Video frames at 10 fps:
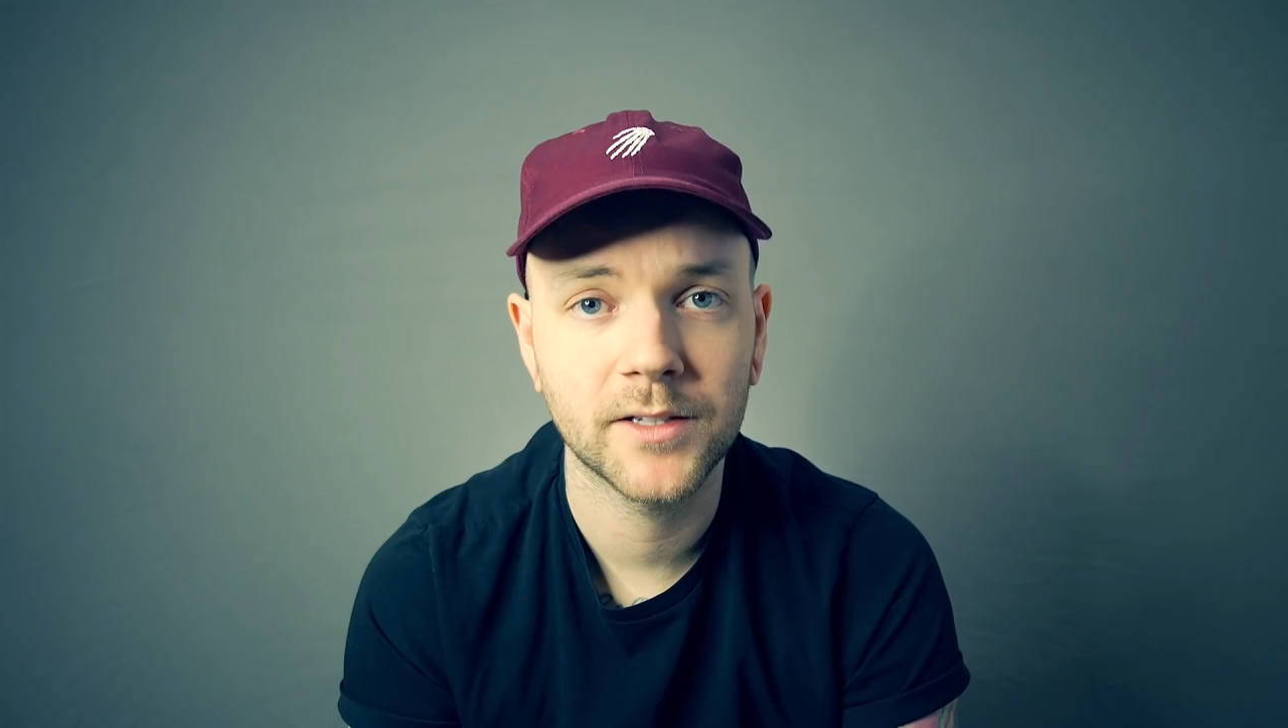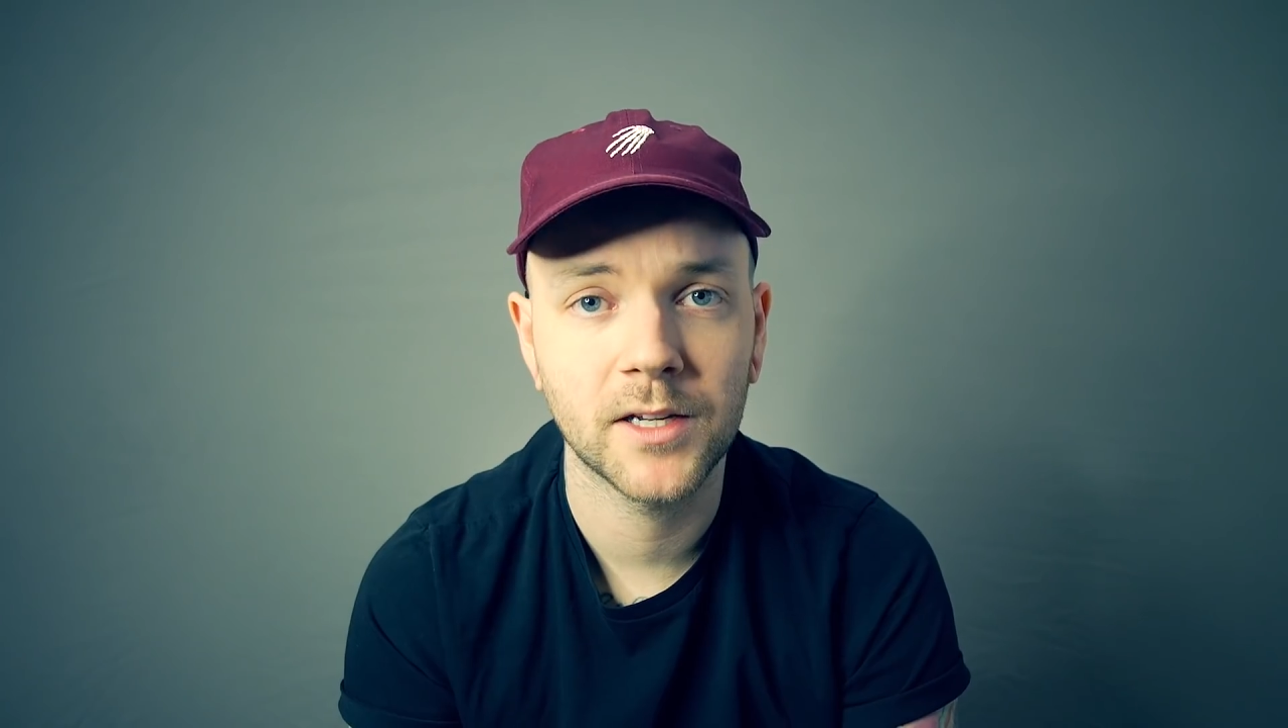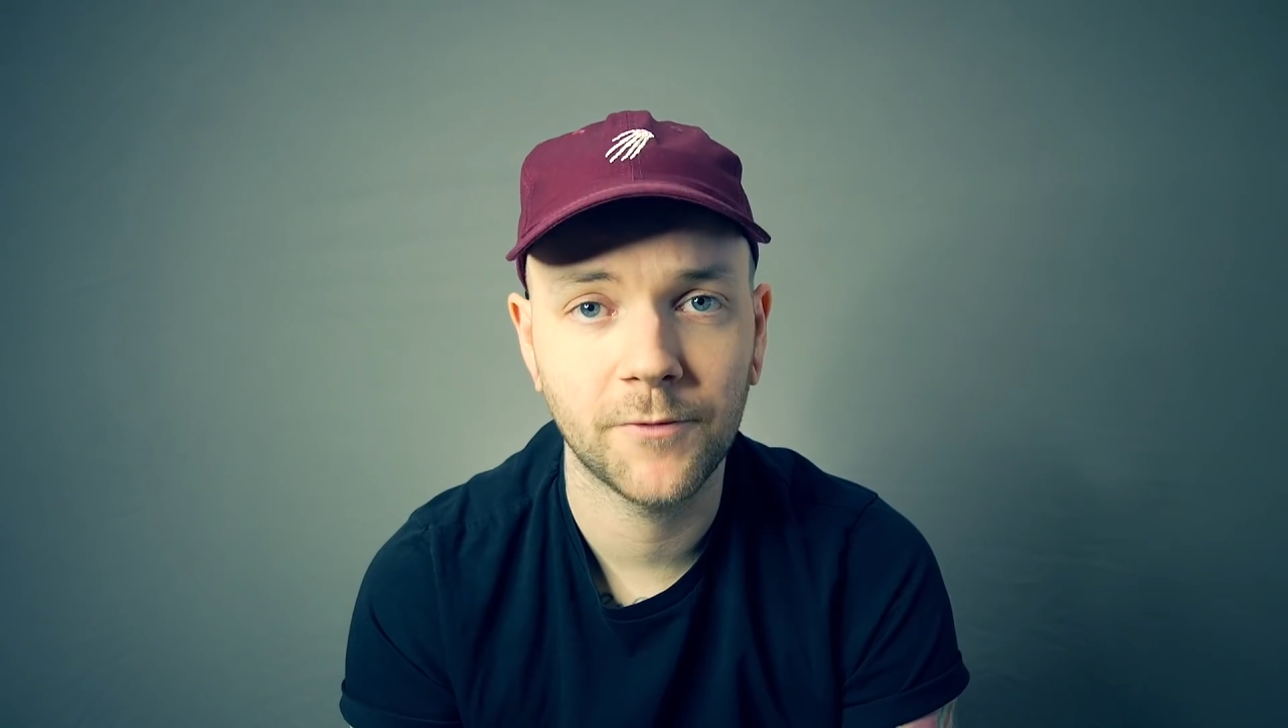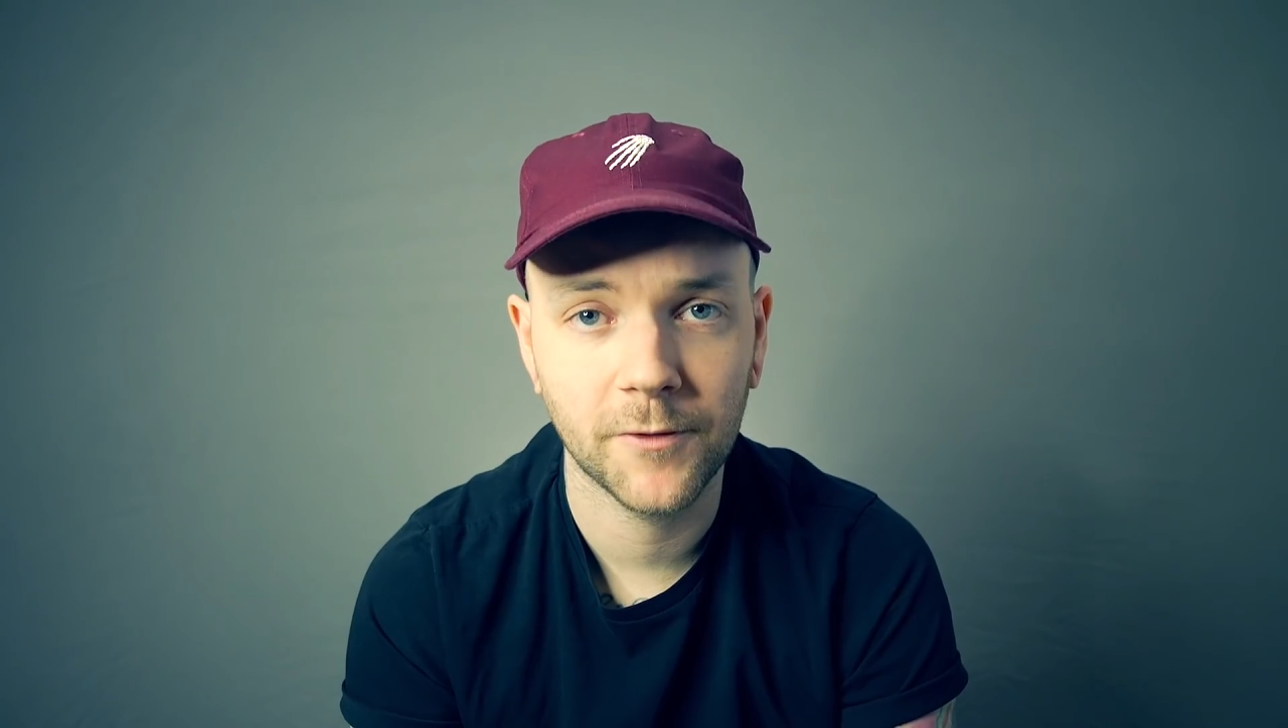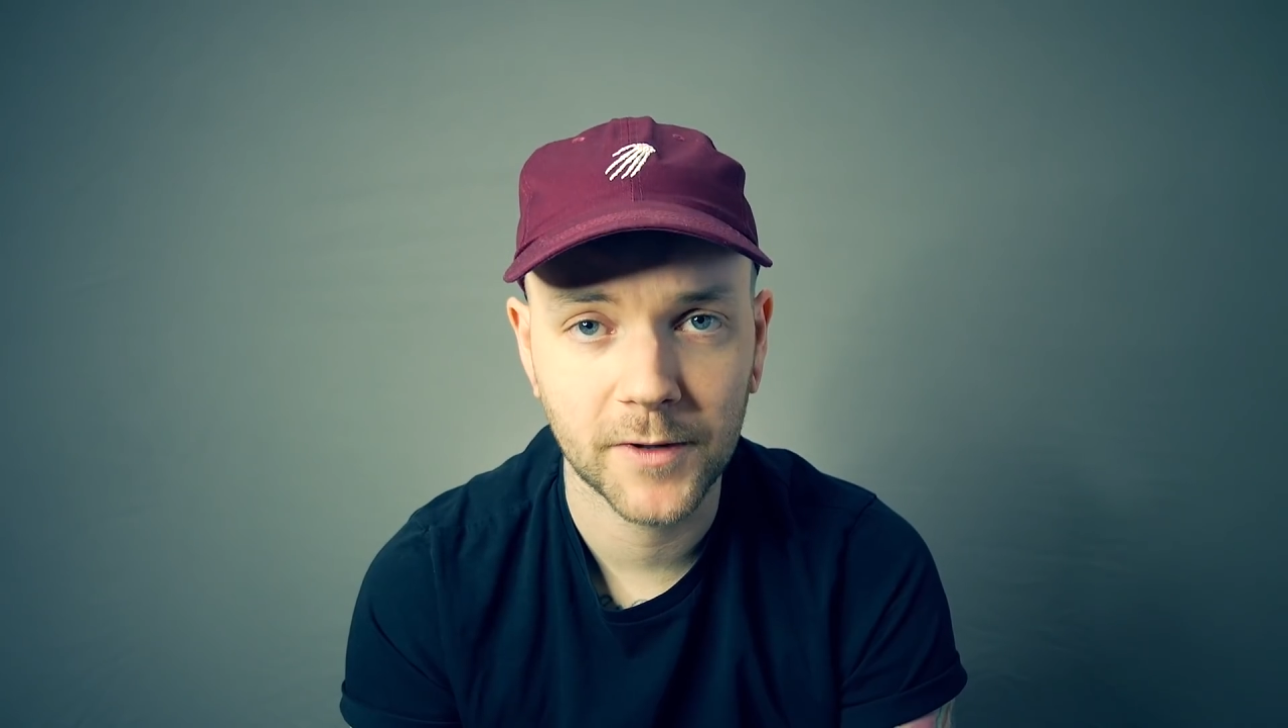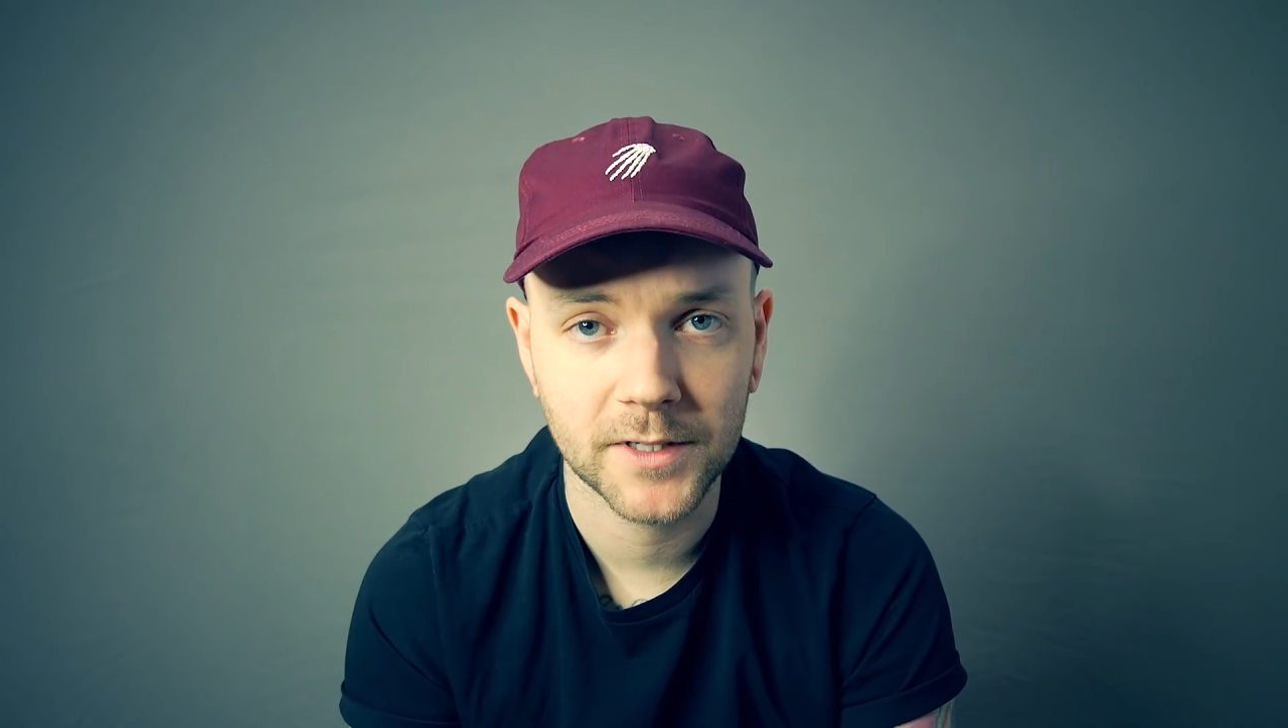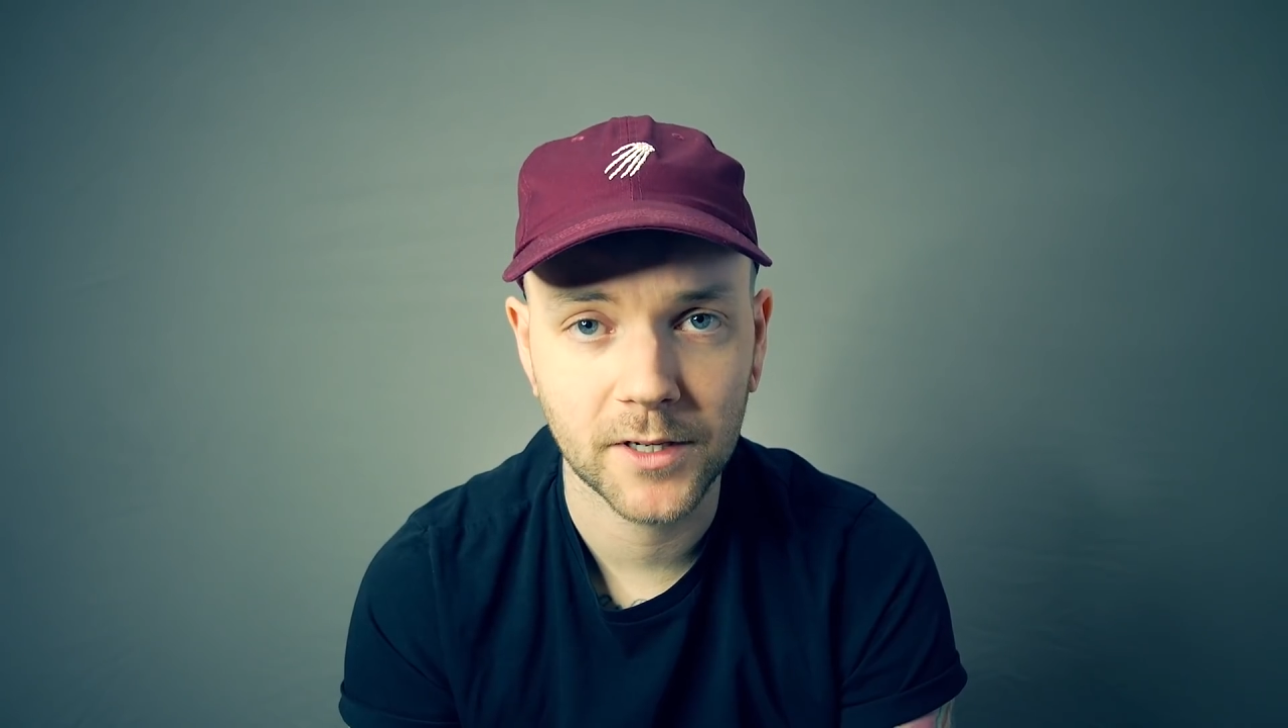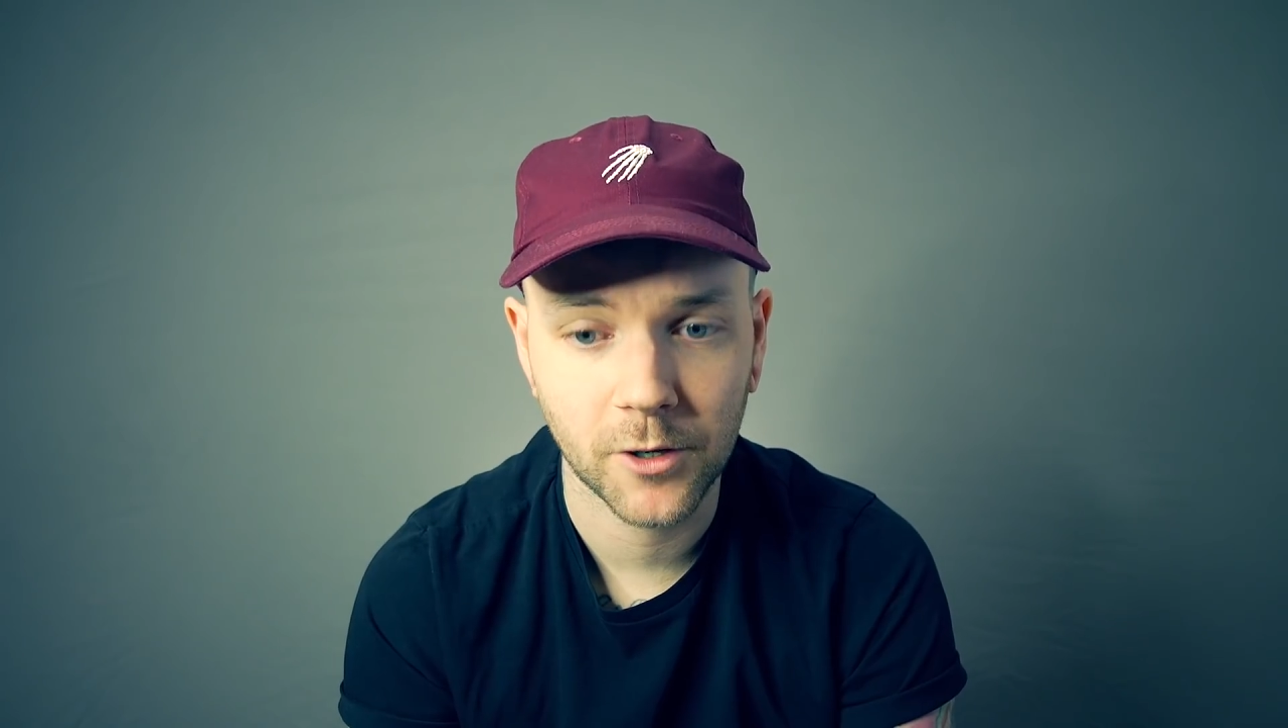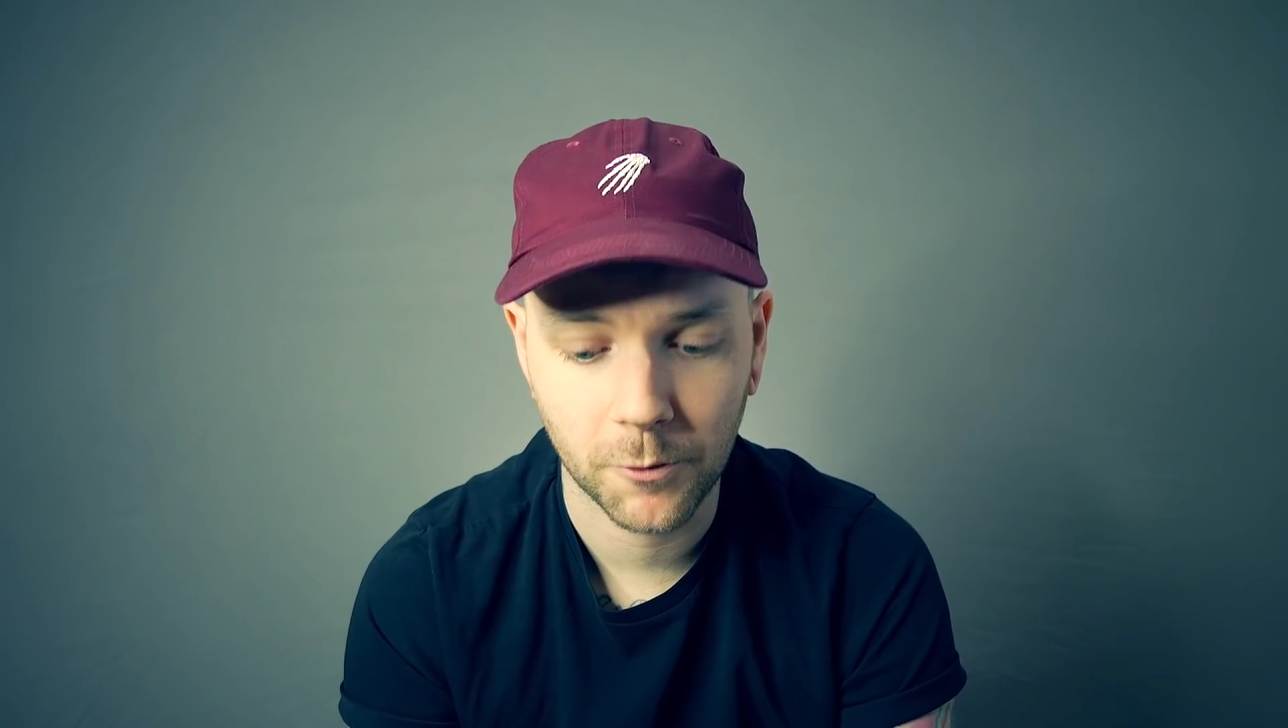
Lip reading: See if it fits into